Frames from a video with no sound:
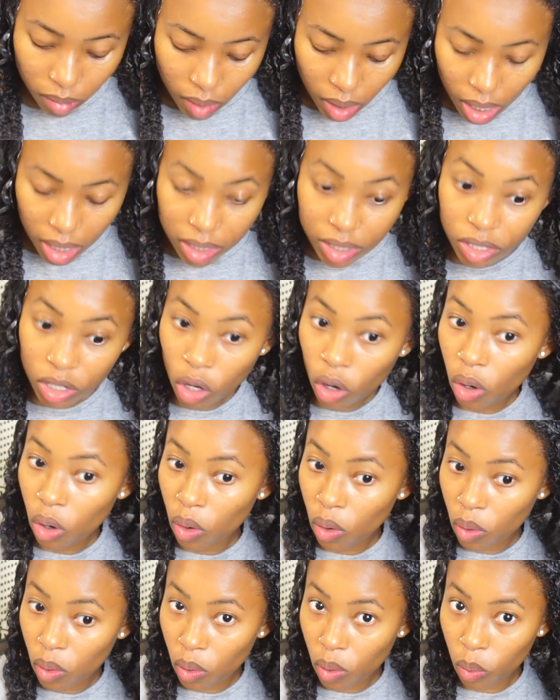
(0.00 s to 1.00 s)

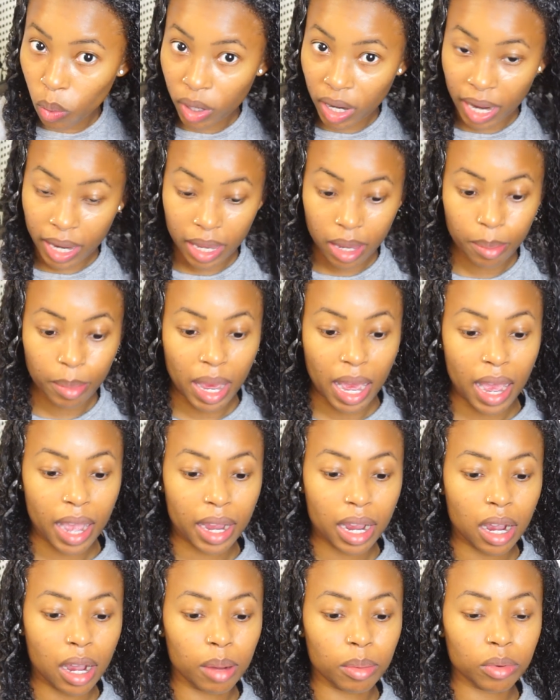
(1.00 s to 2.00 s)
So when I get
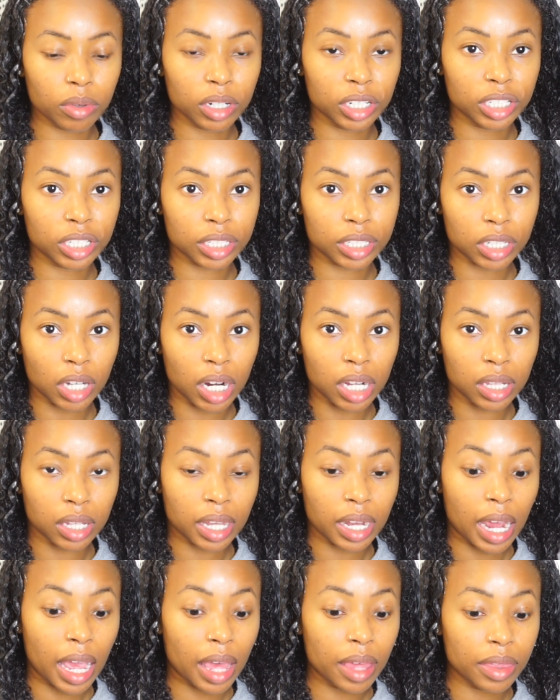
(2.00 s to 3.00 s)
back, I'm going to just start
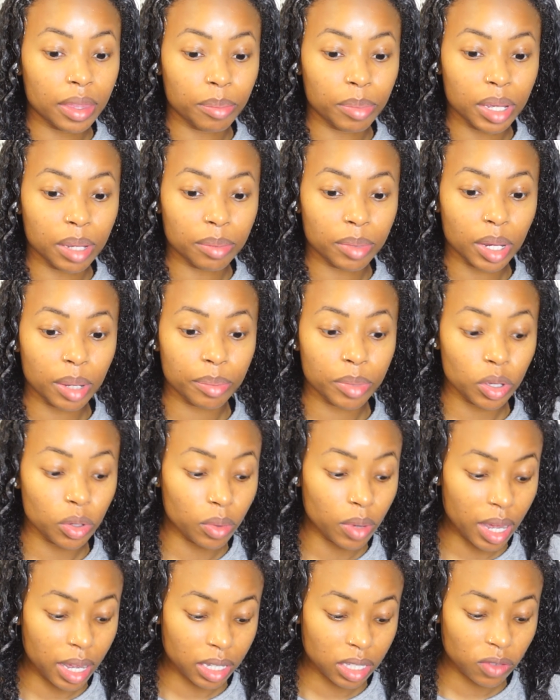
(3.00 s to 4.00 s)
looking at the
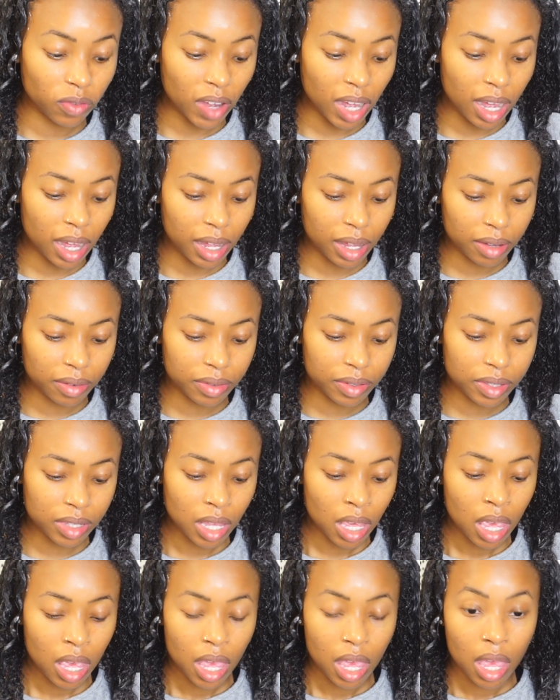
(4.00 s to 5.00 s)
BMW
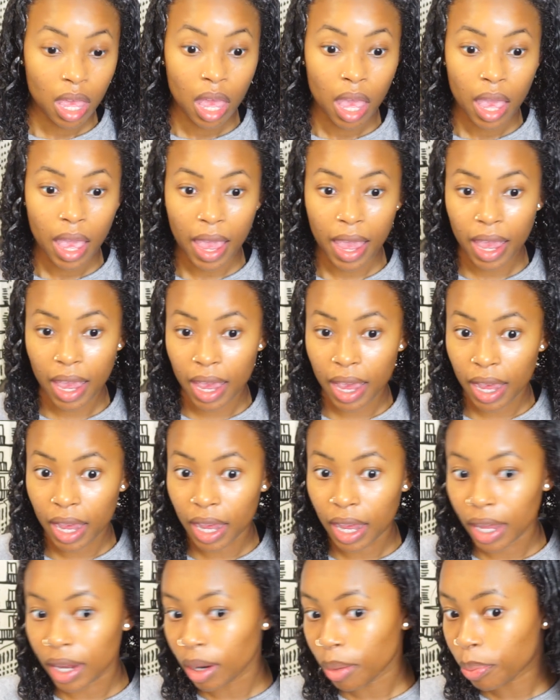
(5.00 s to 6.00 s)
X5s
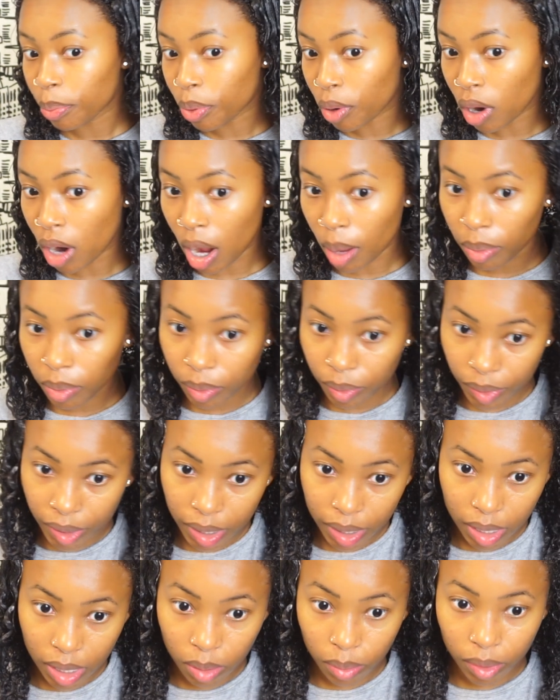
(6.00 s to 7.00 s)
and
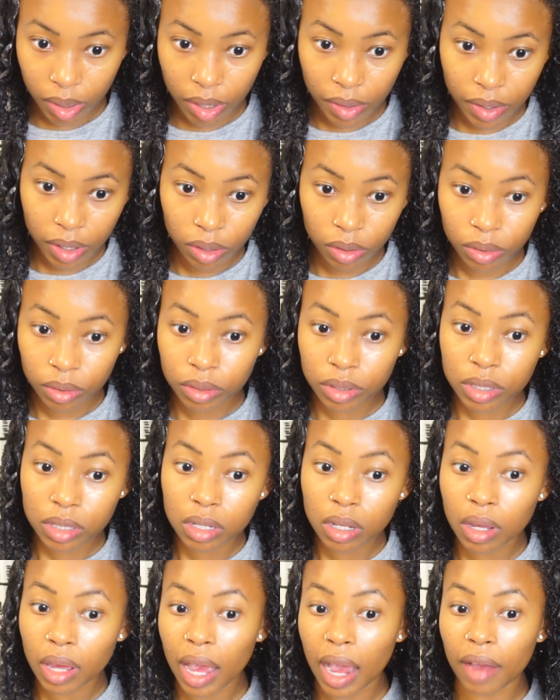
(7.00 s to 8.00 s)
probably get one of
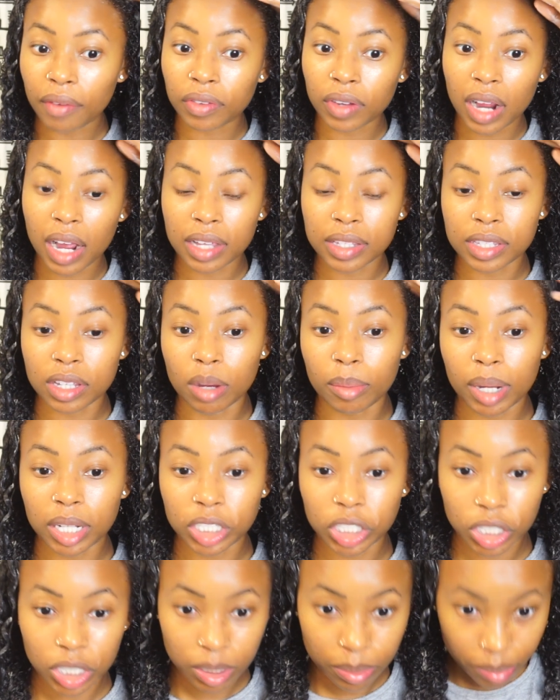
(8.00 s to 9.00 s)
those after I sell my
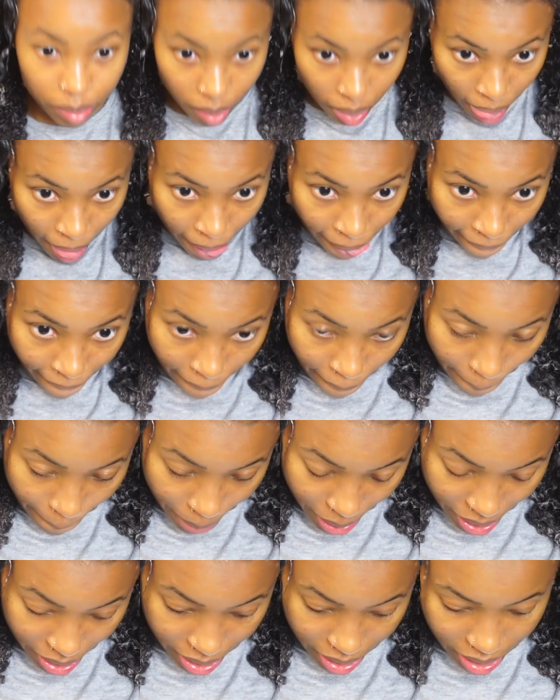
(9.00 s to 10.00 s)
Jeep.
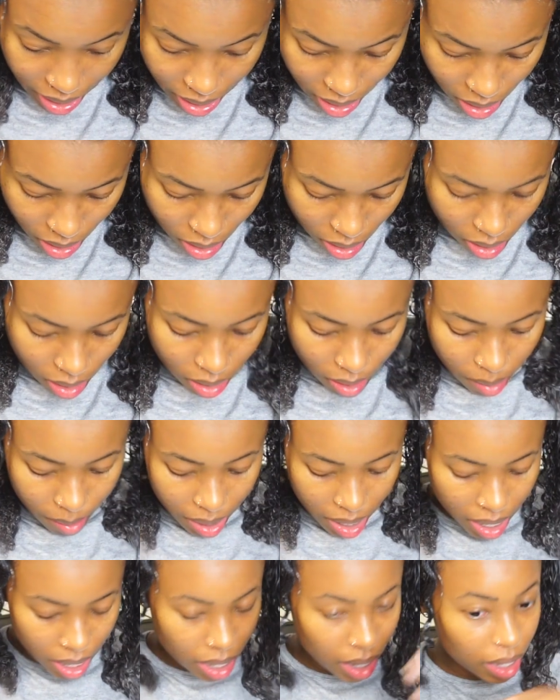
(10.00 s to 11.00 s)
But
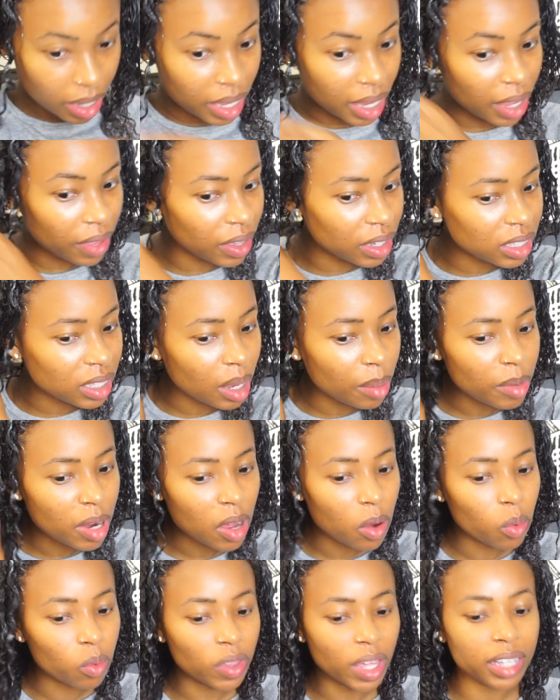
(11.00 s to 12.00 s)
yeah, that's
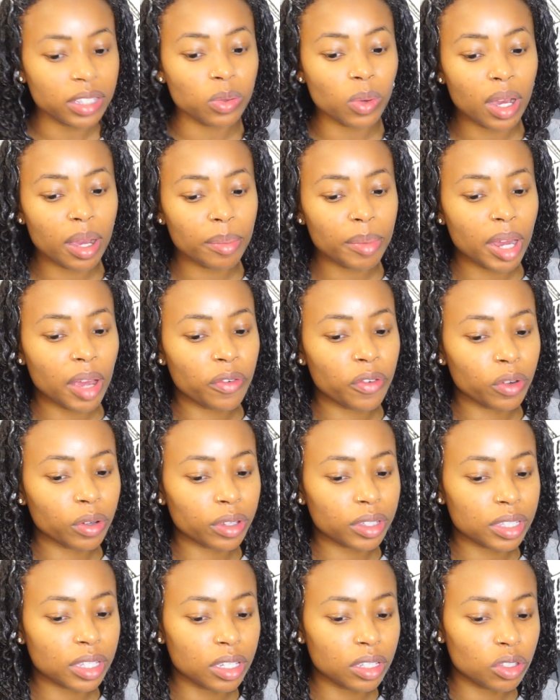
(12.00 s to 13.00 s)
why I'm not
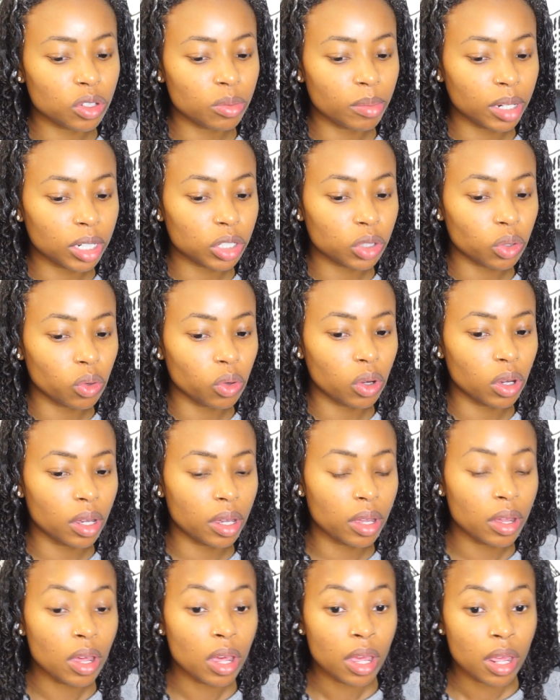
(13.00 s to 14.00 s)
focusing too much
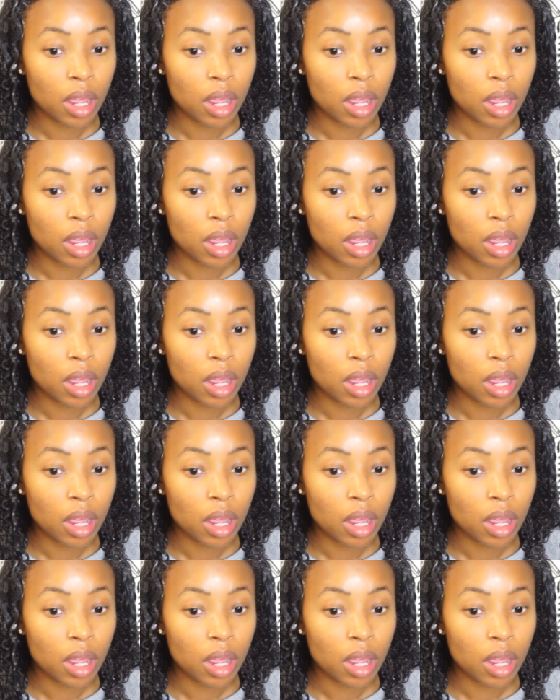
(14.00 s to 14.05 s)
on